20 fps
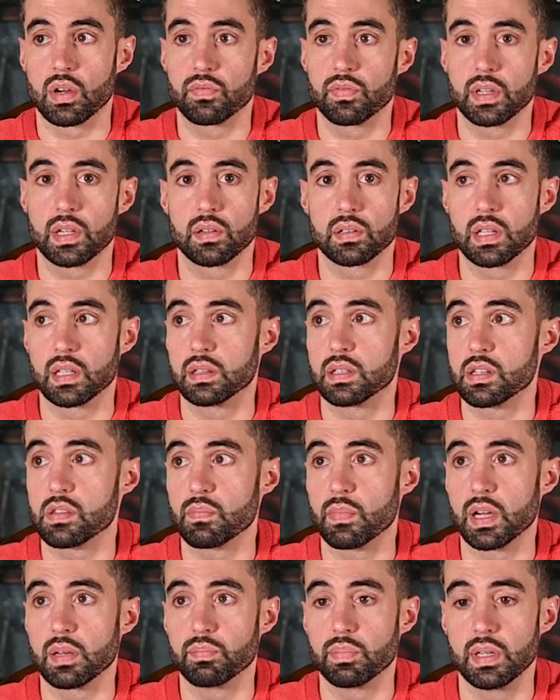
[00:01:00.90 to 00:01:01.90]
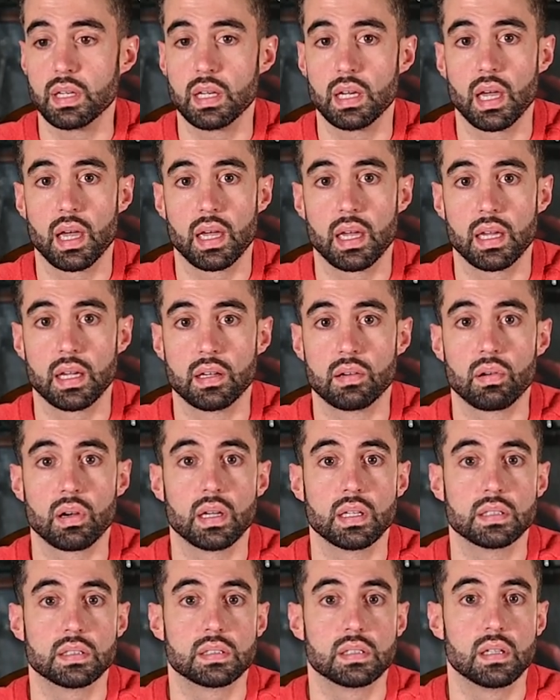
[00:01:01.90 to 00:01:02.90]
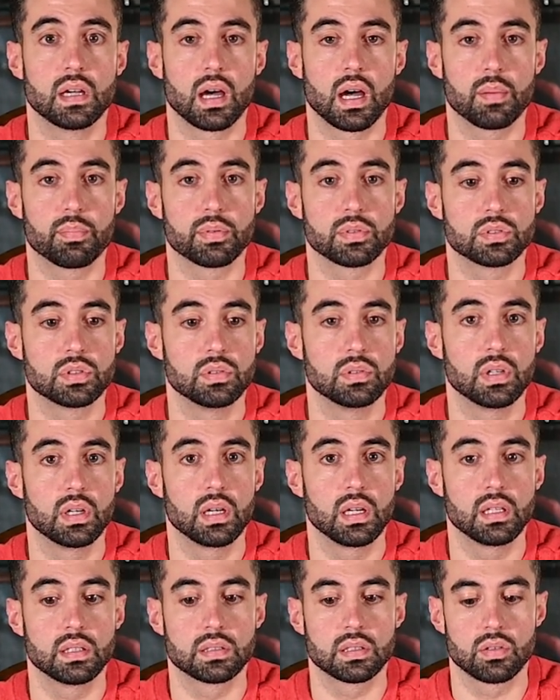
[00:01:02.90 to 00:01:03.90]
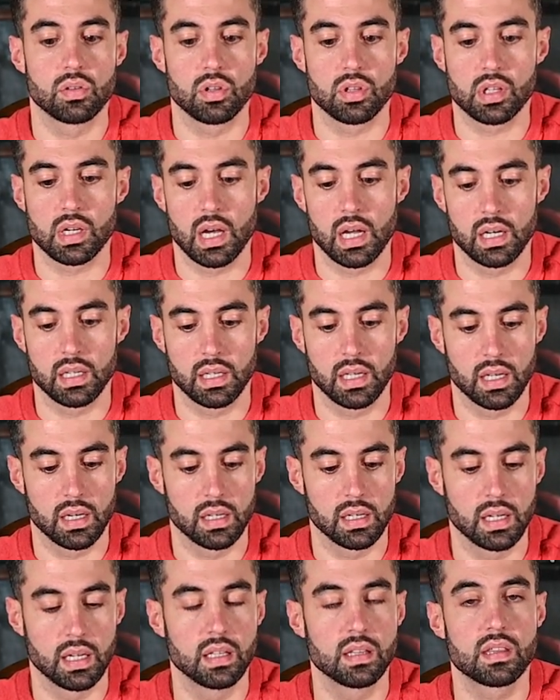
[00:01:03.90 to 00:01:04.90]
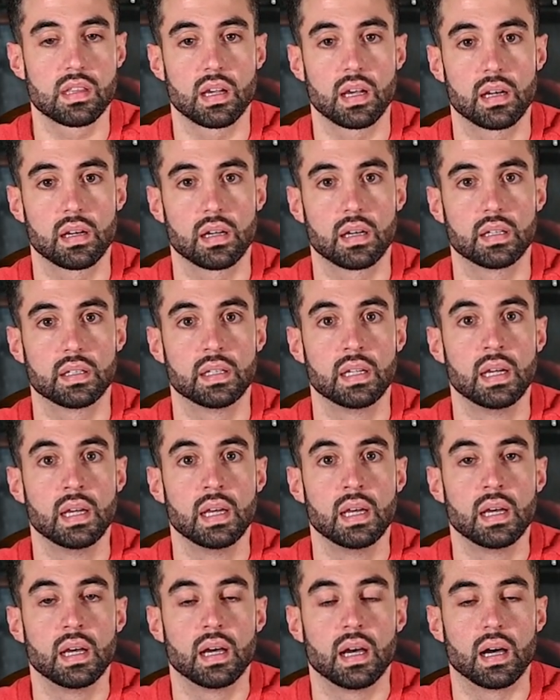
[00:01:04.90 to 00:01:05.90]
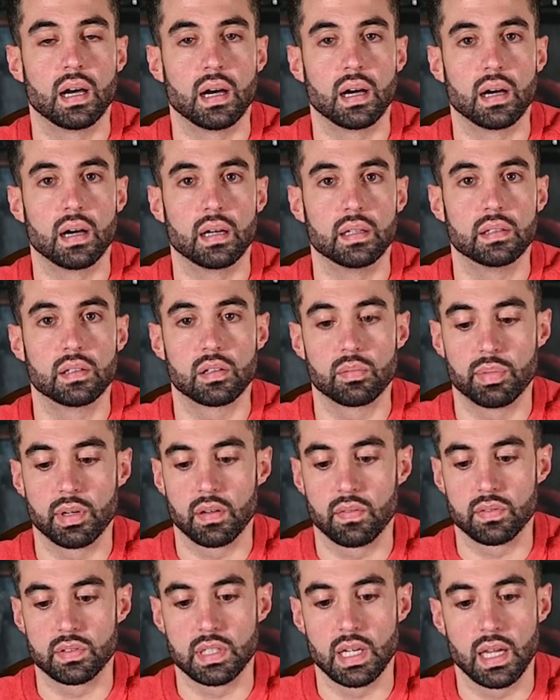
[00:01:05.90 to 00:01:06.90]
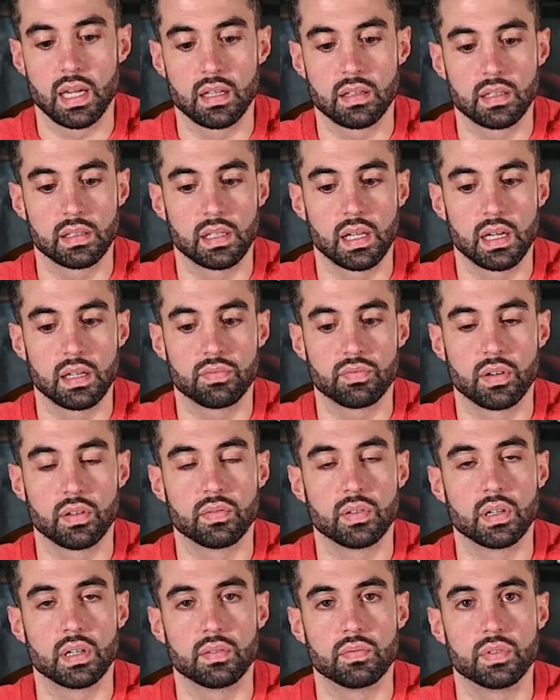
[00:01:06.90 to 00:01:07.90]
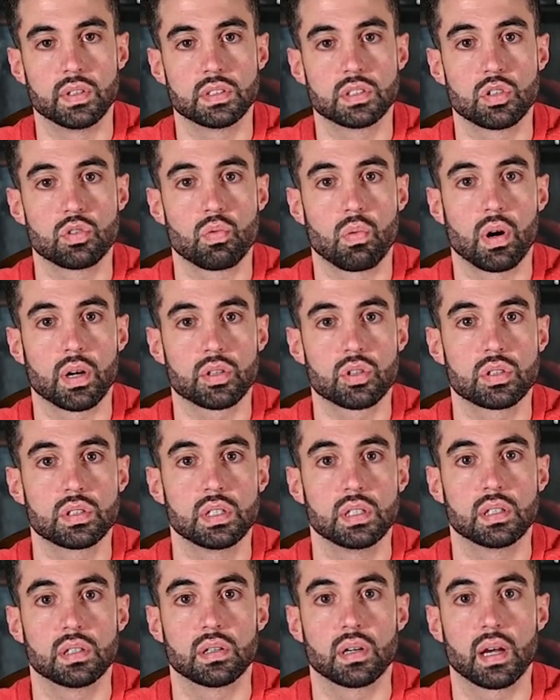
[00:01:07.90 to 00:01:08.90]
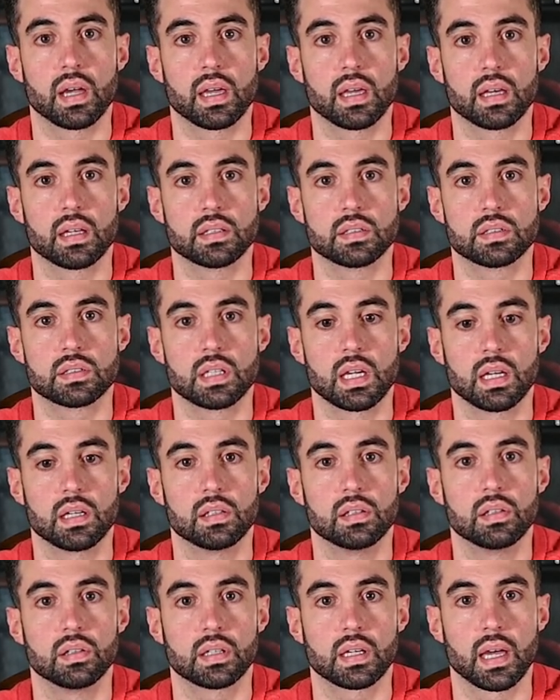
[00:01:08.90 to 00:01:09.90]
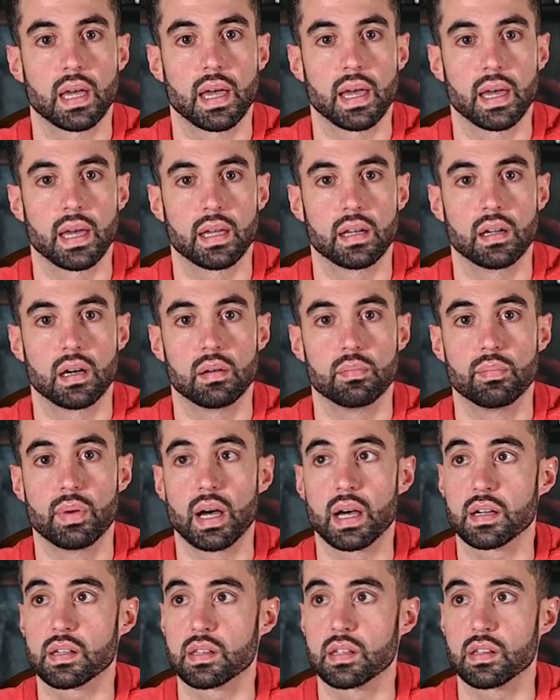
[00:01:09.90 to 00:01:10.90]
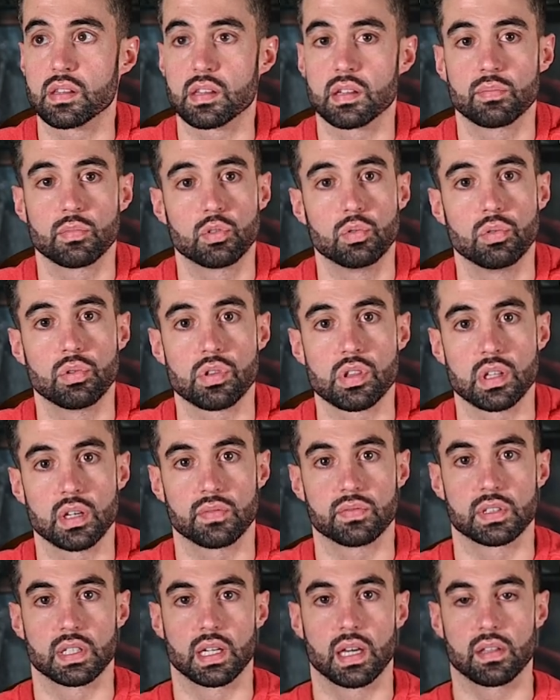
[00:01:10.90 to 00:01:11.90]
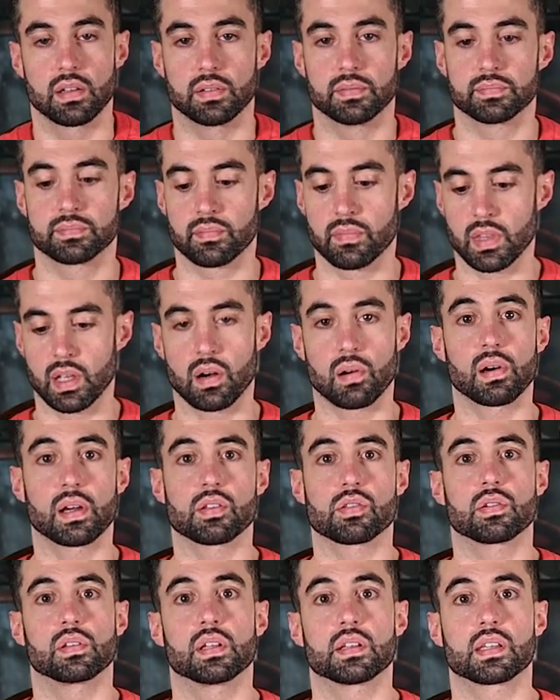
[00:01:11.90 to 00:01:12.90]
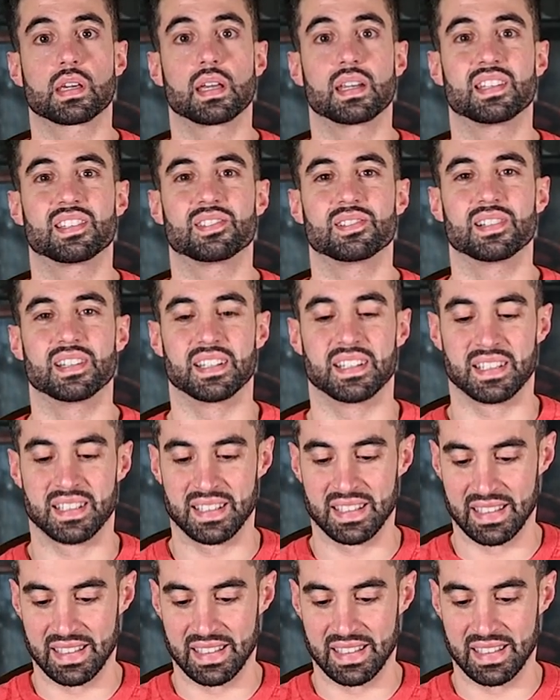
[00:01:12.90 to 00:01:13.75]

I figured that this might be a great opportunity to just kind of get an insight on a little bit of a day in the life of a vintage watch dealer and take a look at unboxing some cool stuff together. Alright, so let's get into it.